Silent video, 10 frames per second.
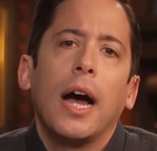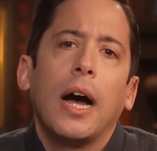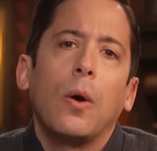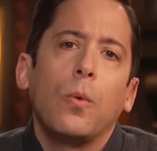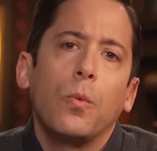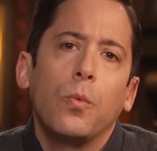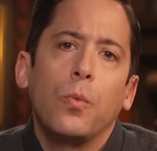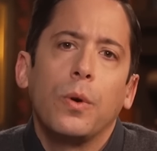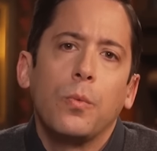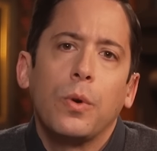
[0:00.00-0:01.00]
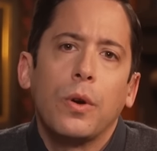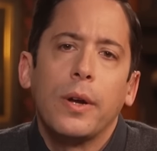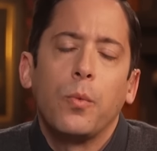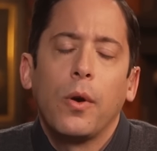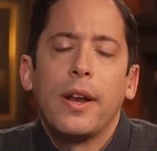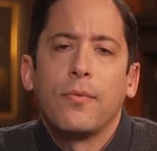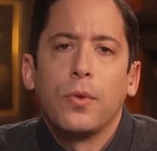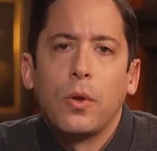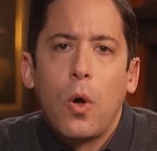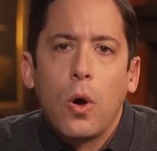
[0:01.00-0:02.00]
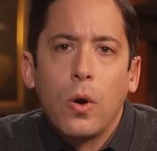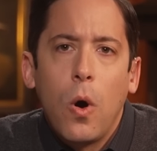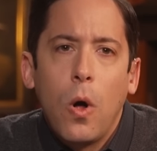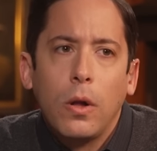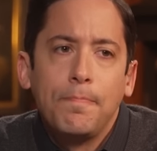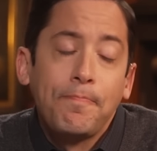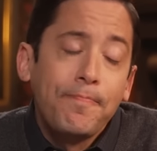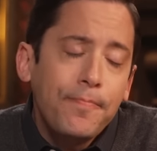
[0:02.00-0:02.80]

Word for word: Uh, we're we're in it for the long haul.